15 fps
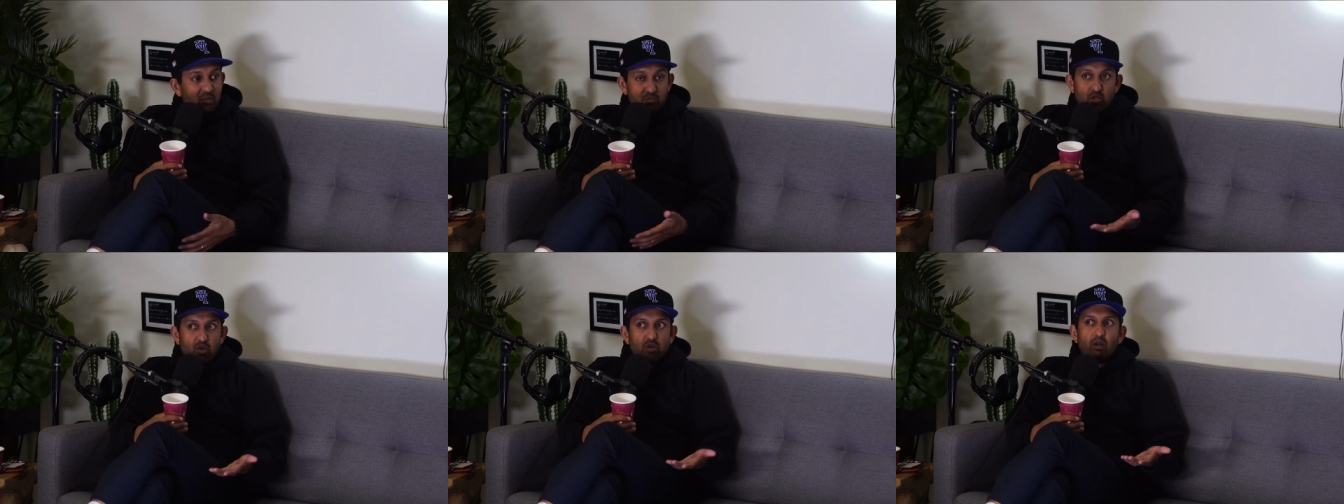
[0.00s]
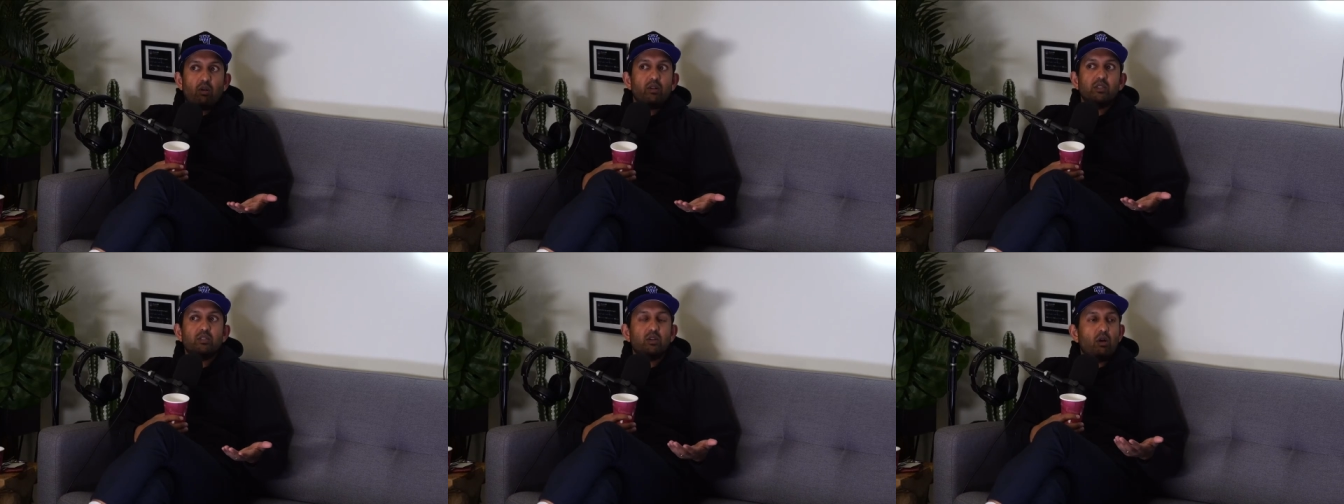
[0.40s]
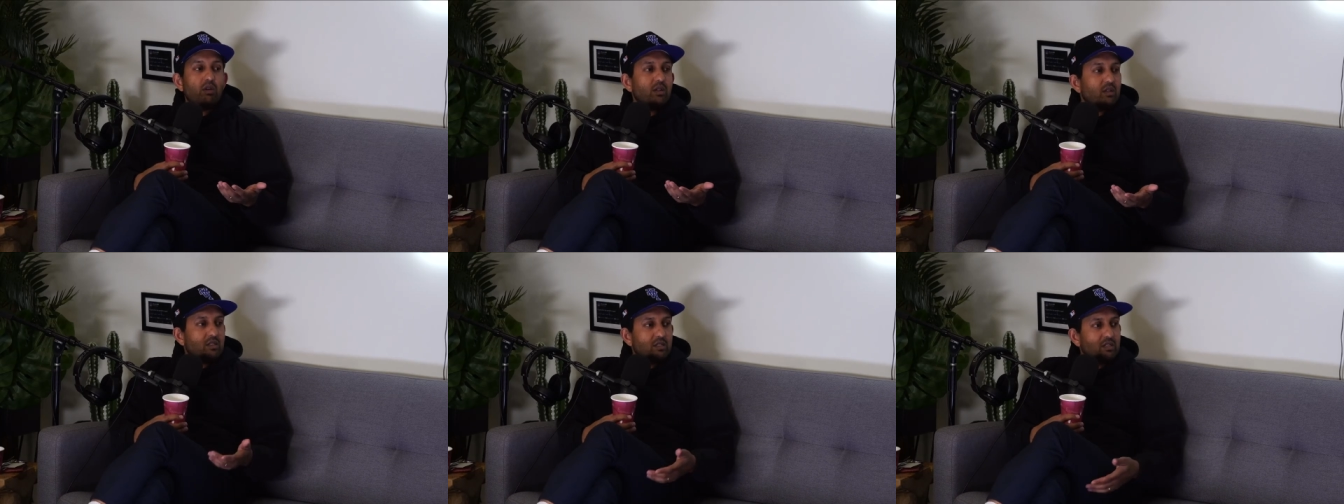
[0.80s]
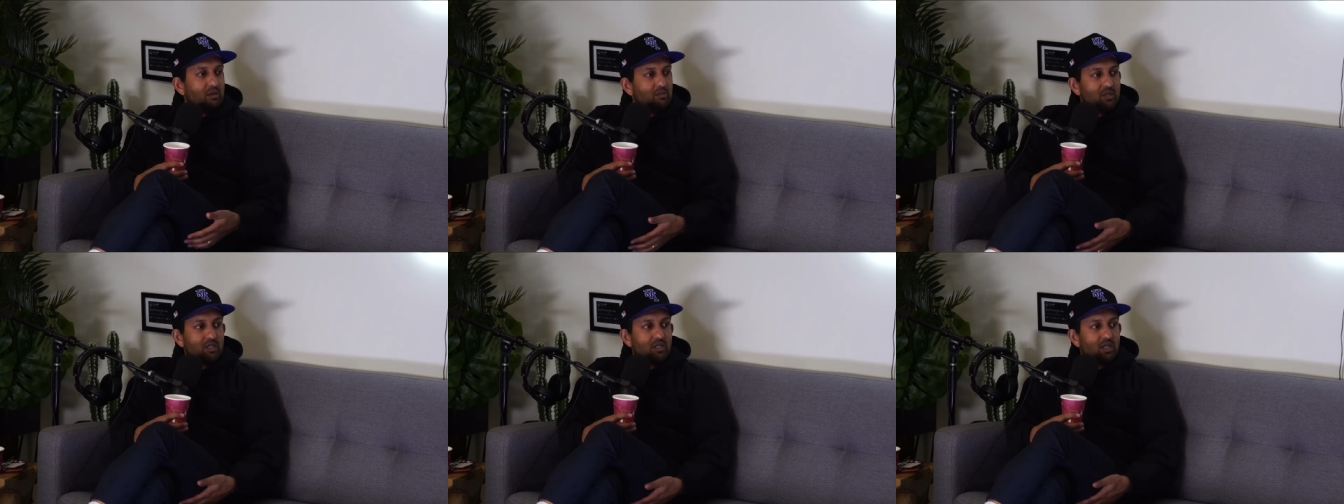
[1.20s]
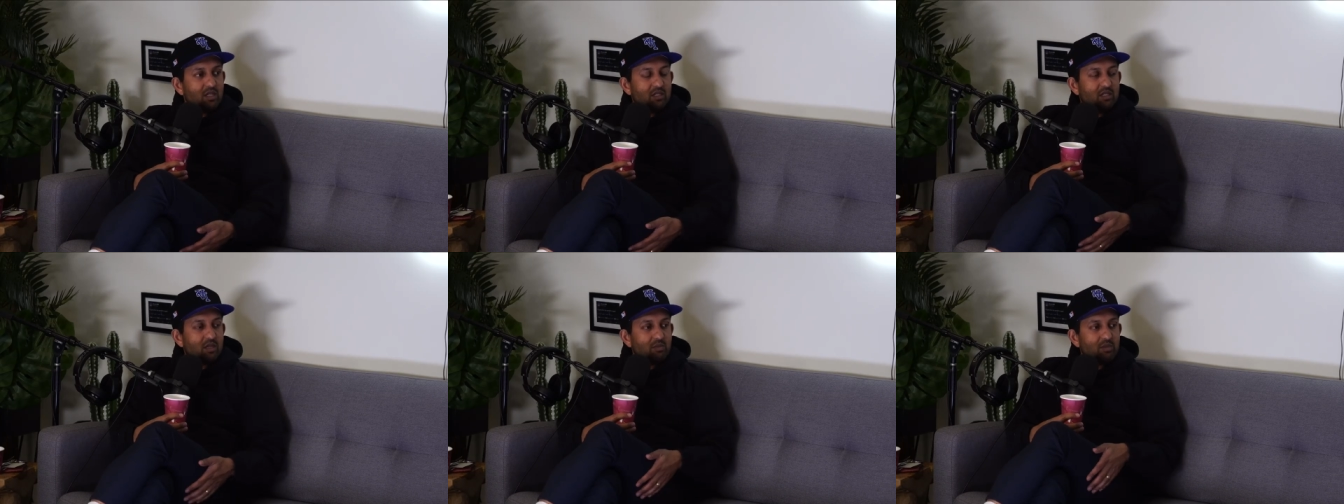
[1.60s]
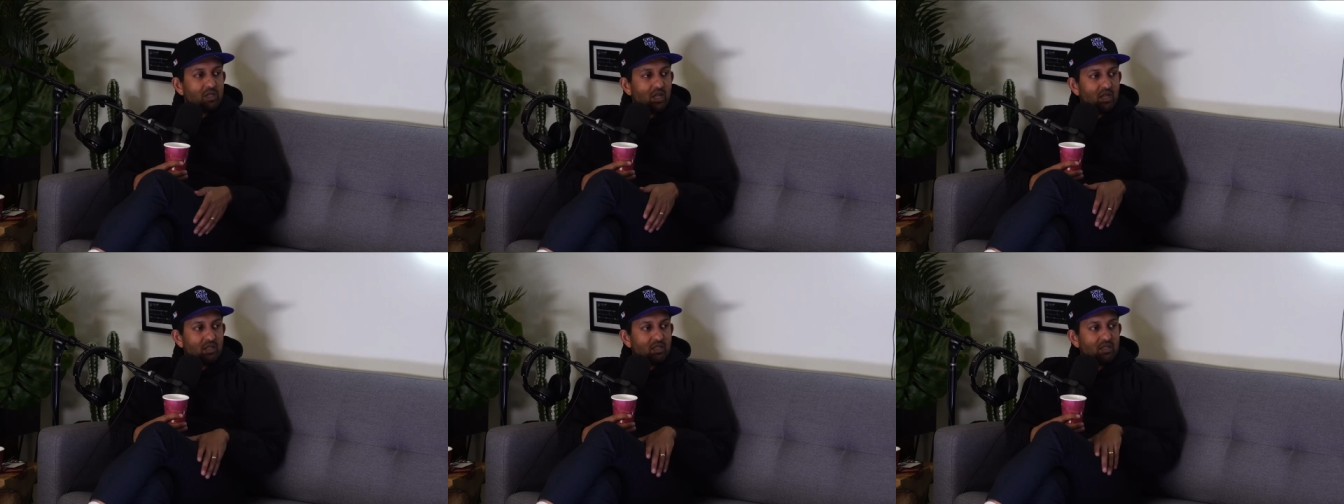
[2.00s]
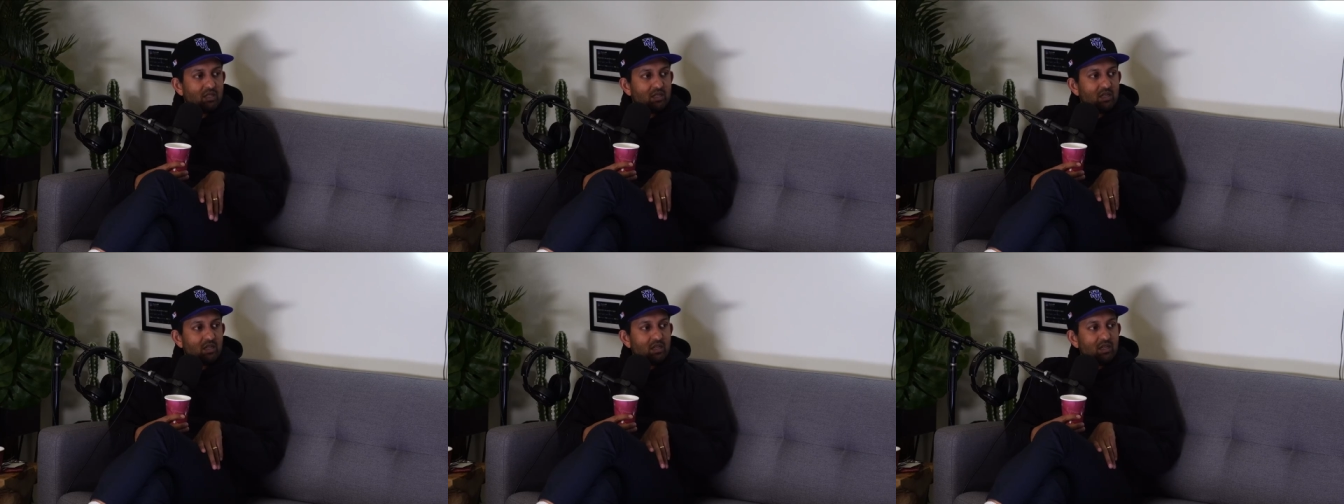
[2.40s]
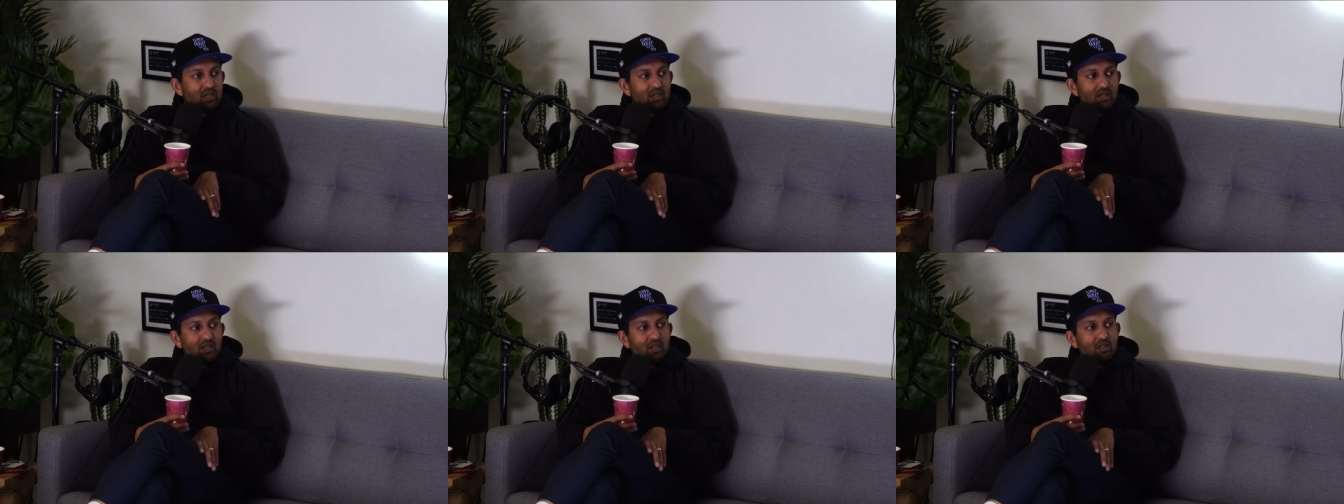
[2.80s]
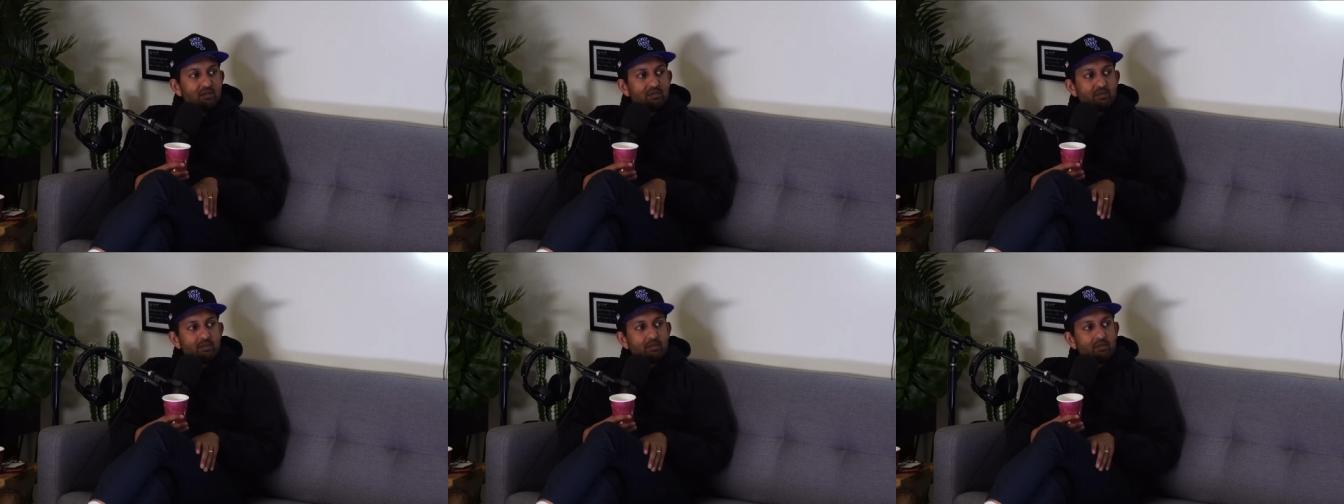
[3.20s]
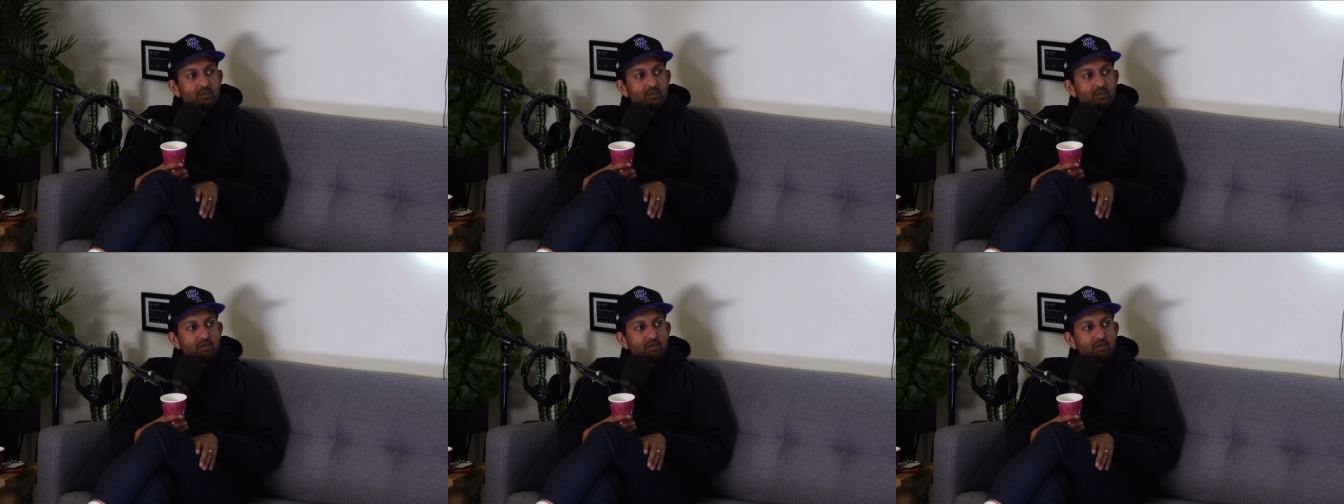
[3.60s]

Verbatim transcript: I'm sure it already started in some in some states. Yeah, I